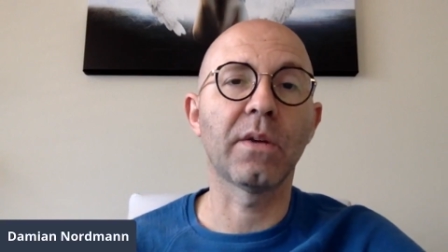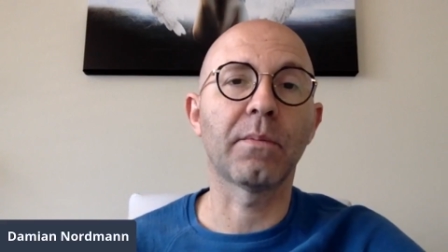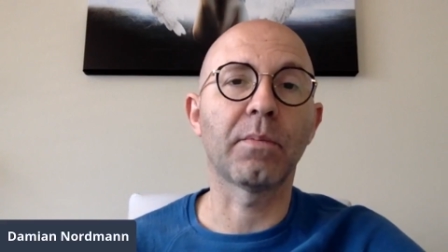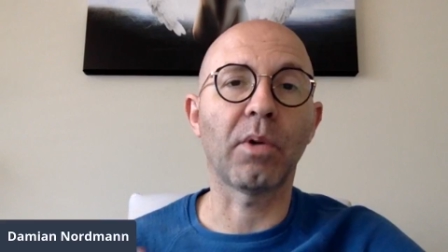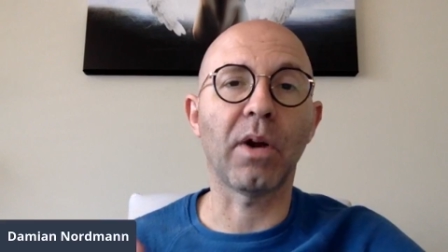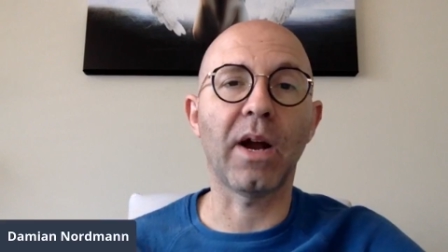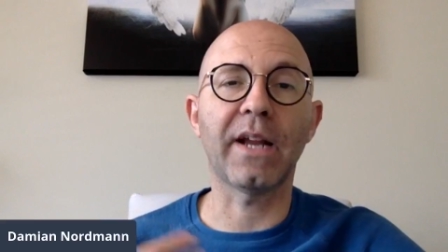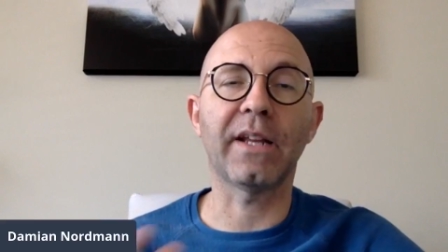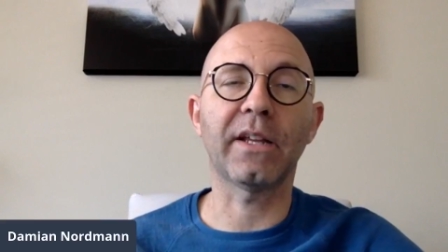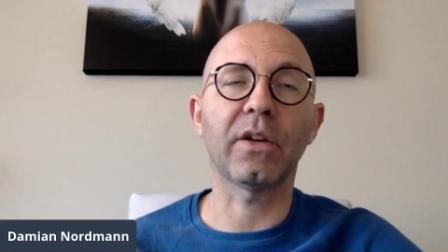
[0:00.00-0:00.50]

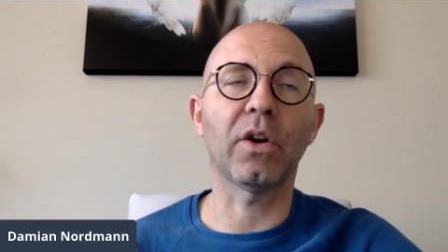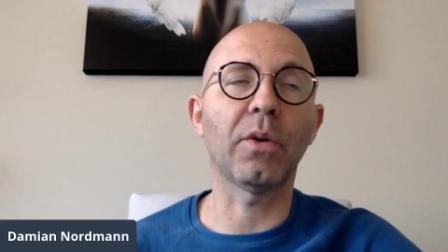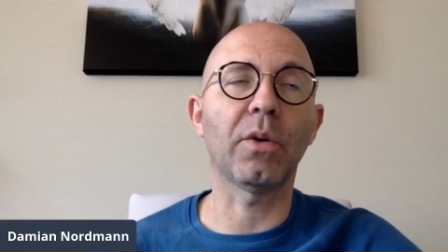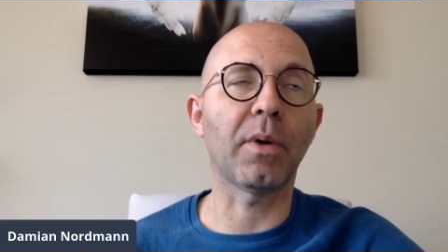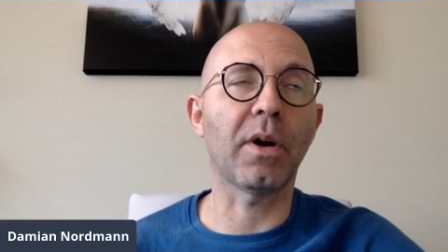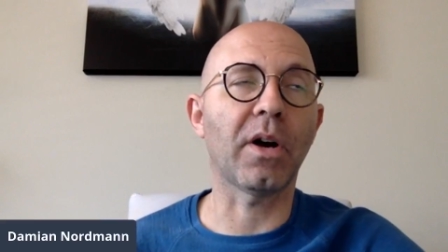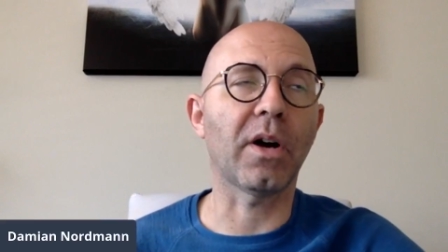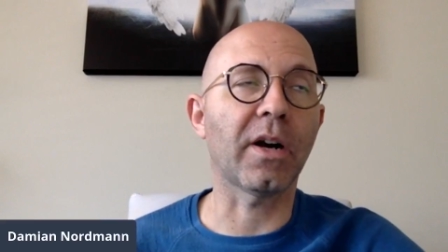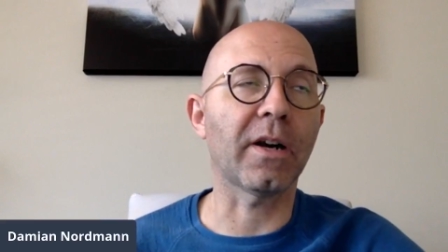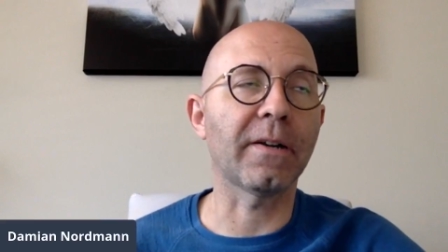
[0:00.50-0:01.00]
Brian and
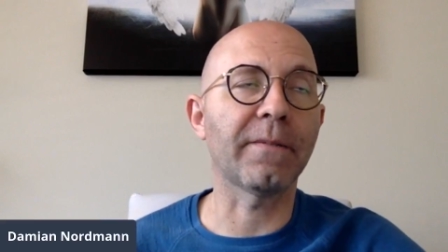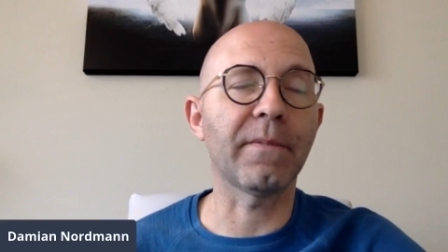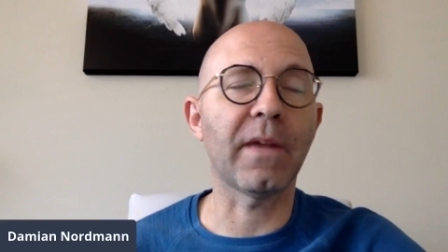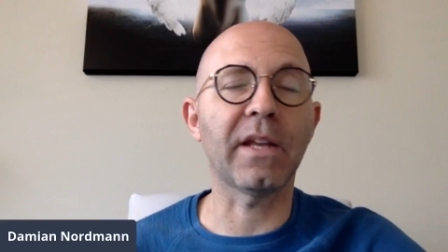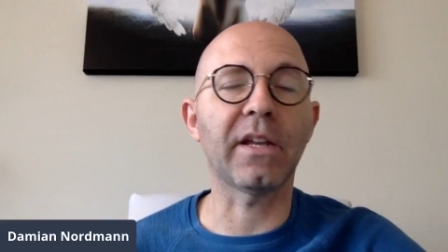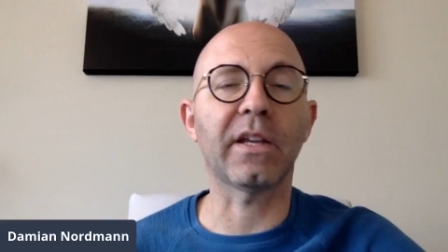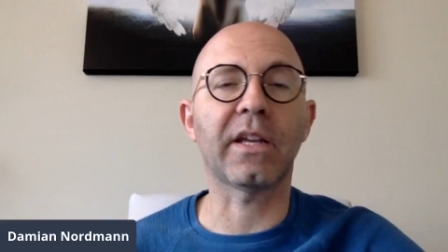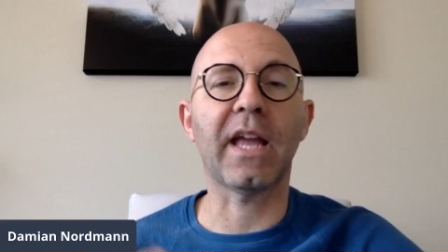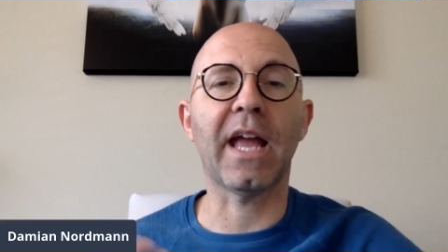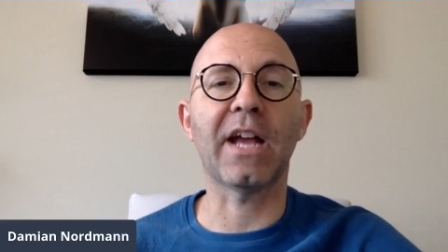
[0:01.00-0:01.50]
Golbahar
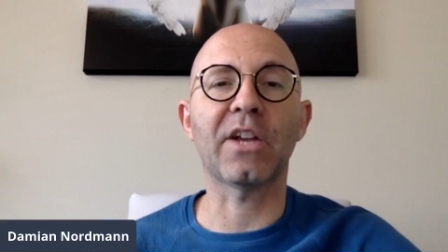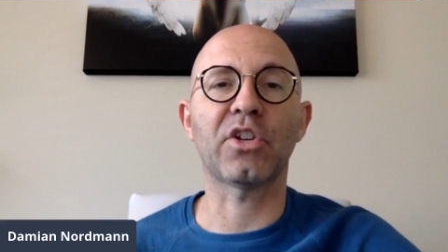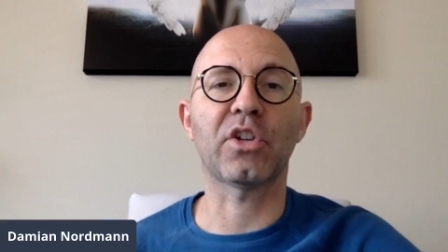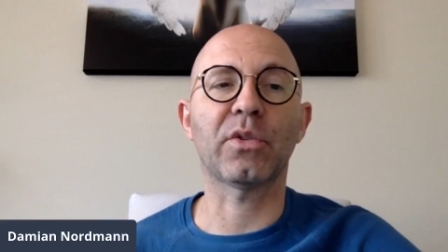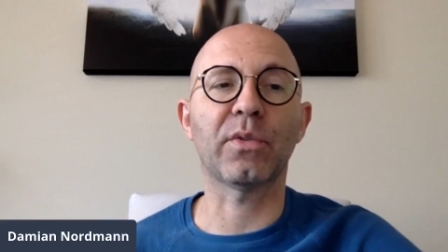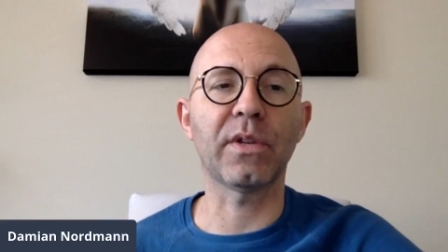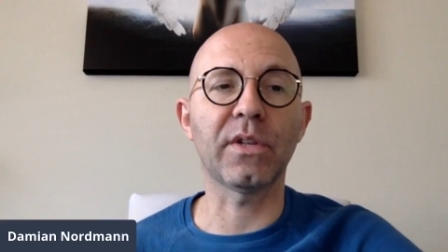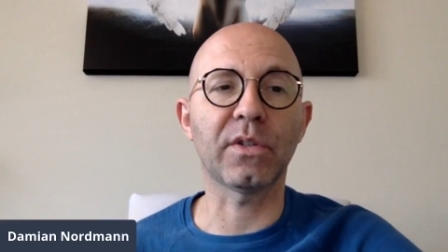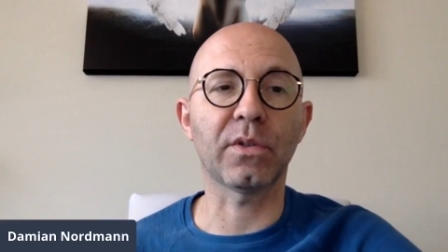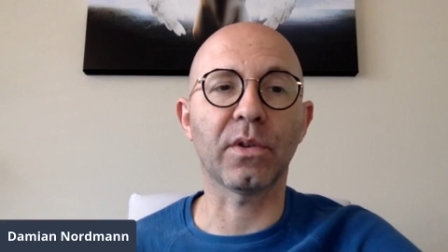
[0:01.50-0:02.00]
at Akashic
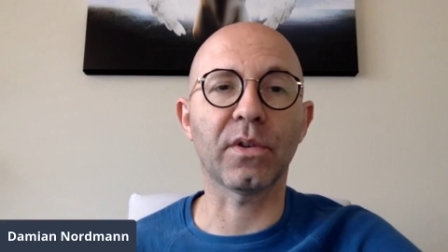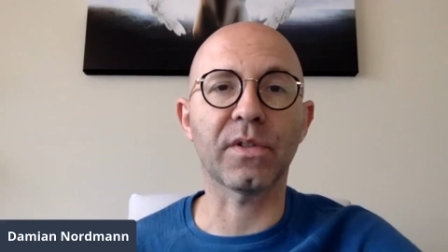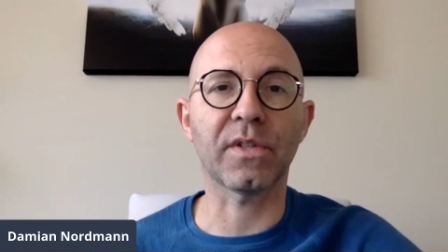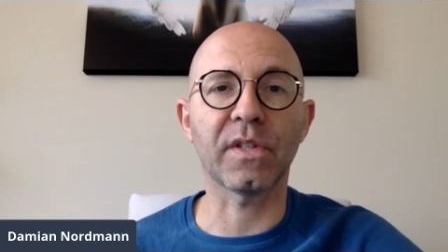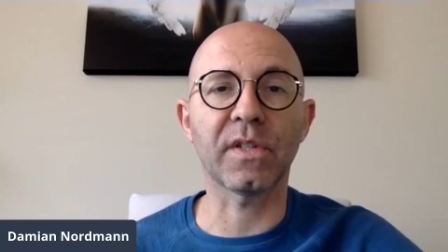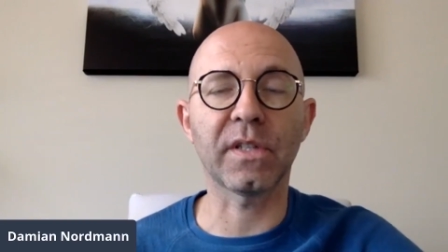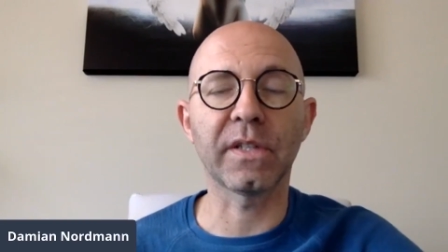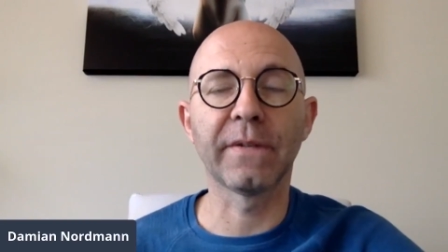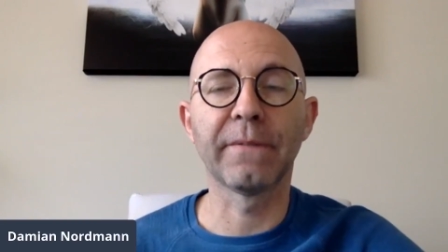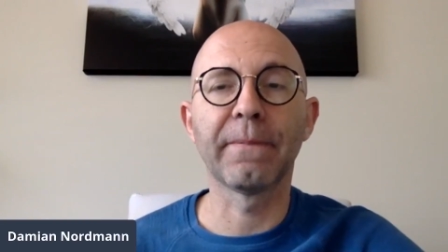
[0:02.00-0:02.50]

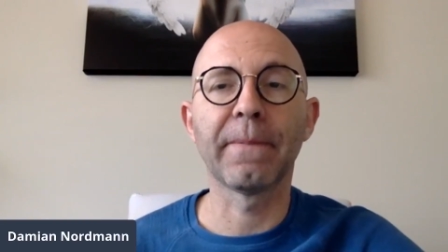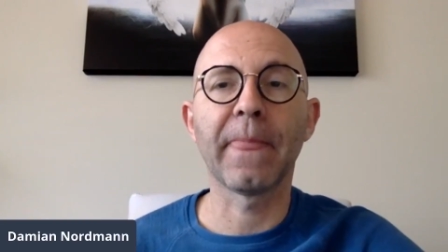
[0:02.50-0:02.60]
Resources.